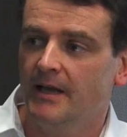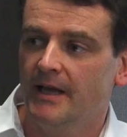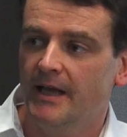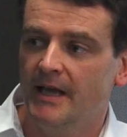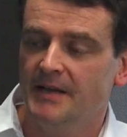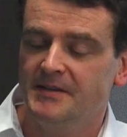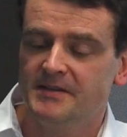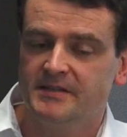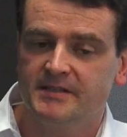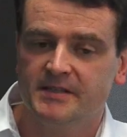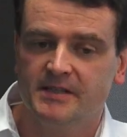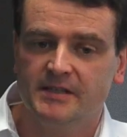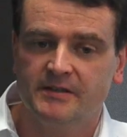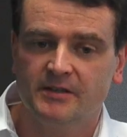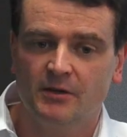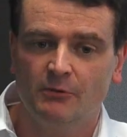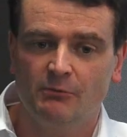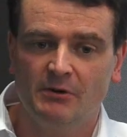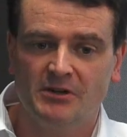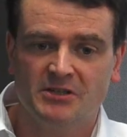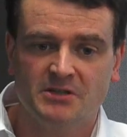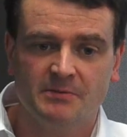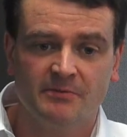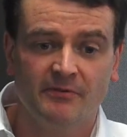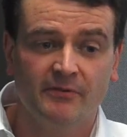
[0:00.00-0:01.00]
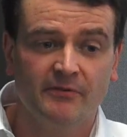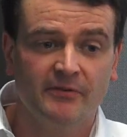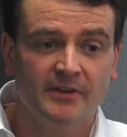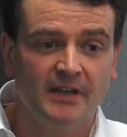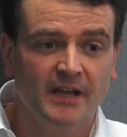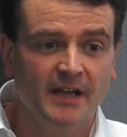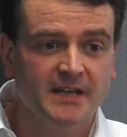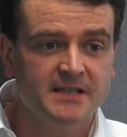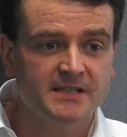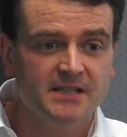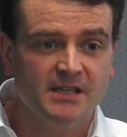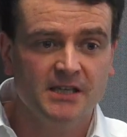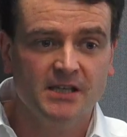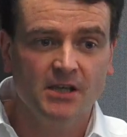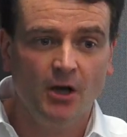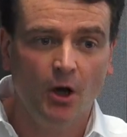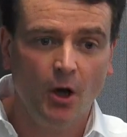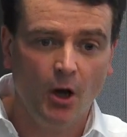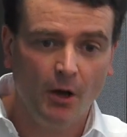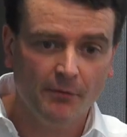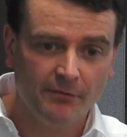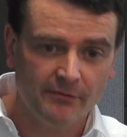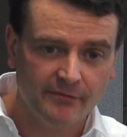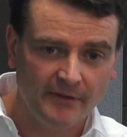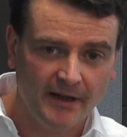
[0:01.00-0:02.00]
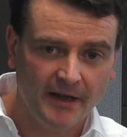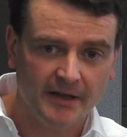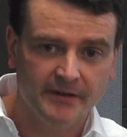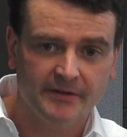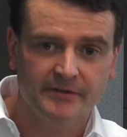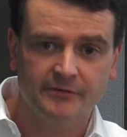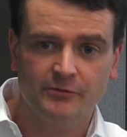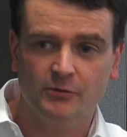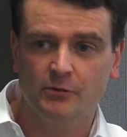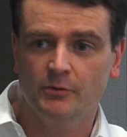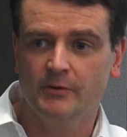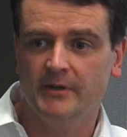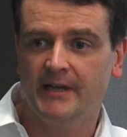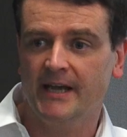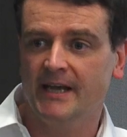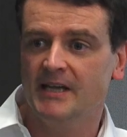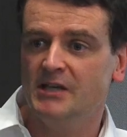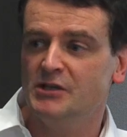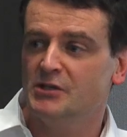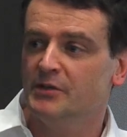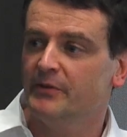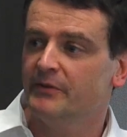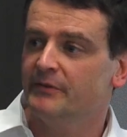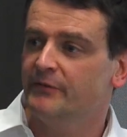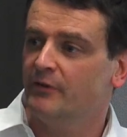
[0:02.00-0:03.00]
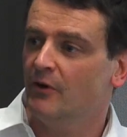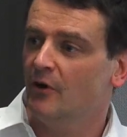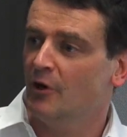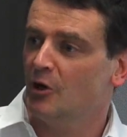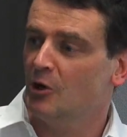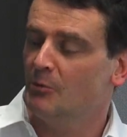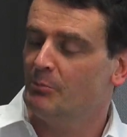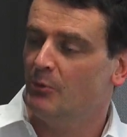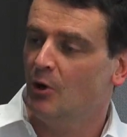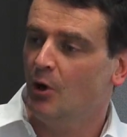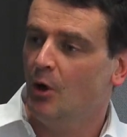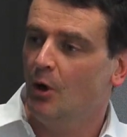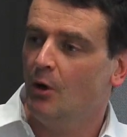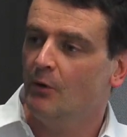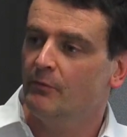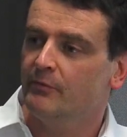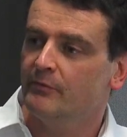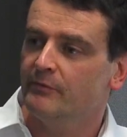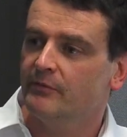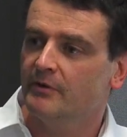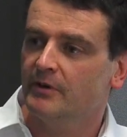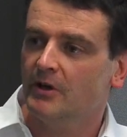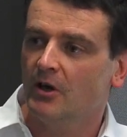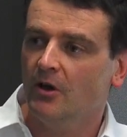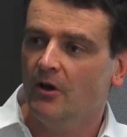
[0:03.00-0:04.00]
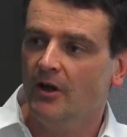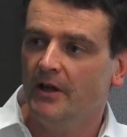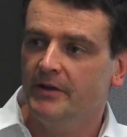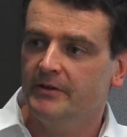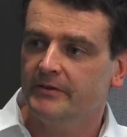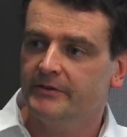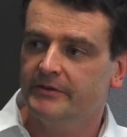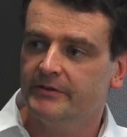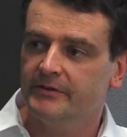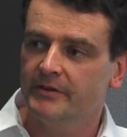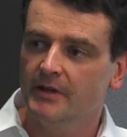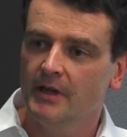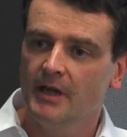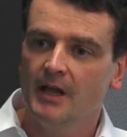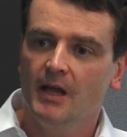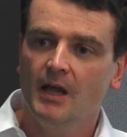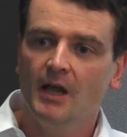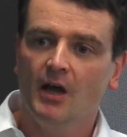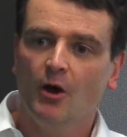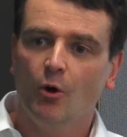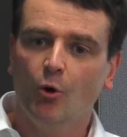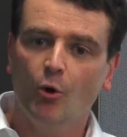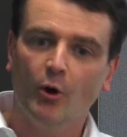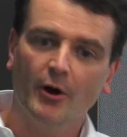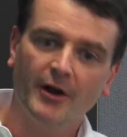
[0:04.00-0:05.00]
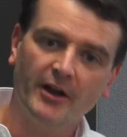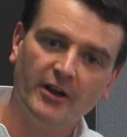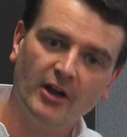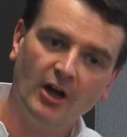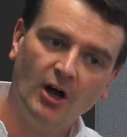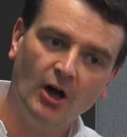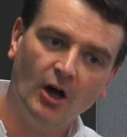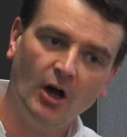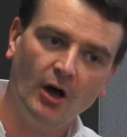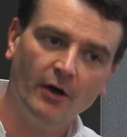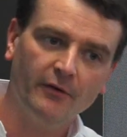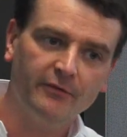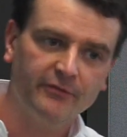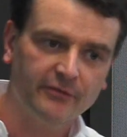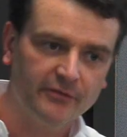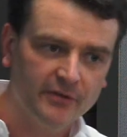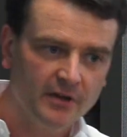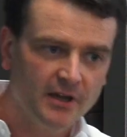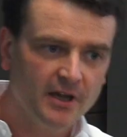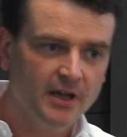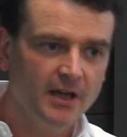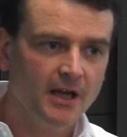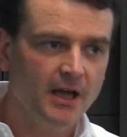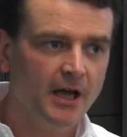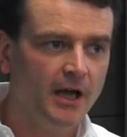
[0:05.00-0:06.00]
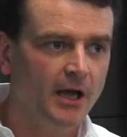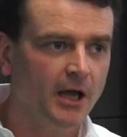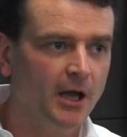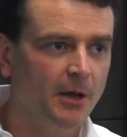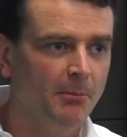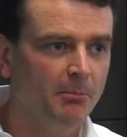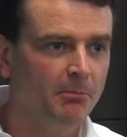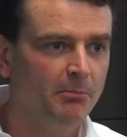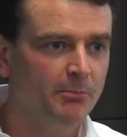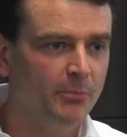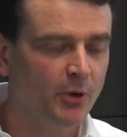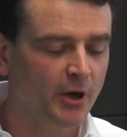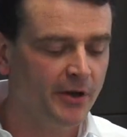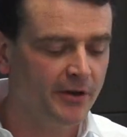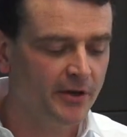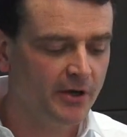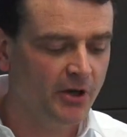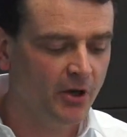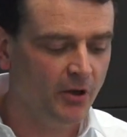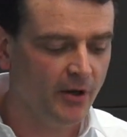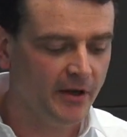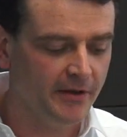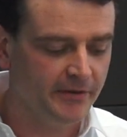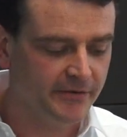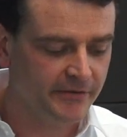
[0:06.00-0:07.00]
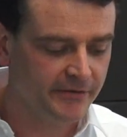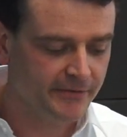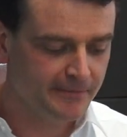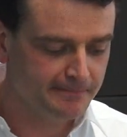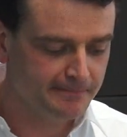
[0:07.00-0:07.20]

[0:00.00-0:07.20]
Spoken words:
entities that are registered for VAT. Half of that is through the agents filing on behalf of the clients, or another half by the clients.